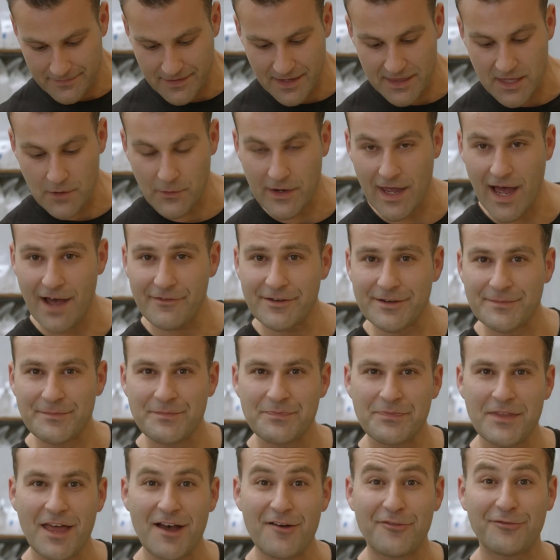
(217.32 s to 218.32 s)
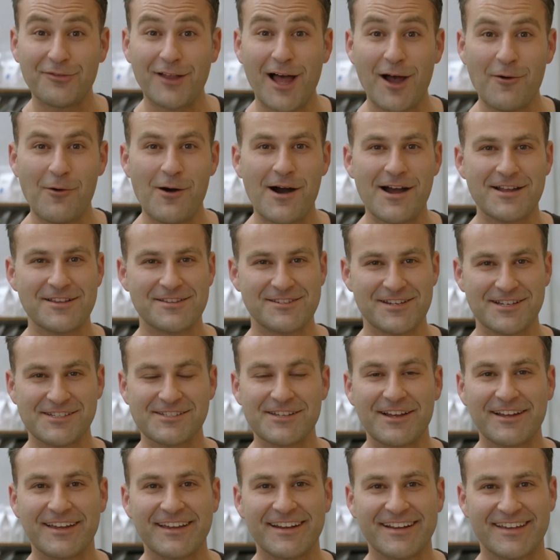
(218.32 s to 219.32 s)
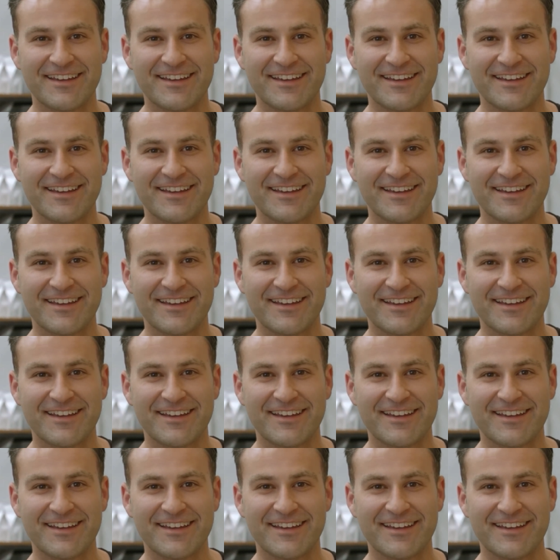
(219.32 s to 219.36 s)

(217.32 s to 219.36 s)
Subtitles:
And there we have it, a flat white, just like in a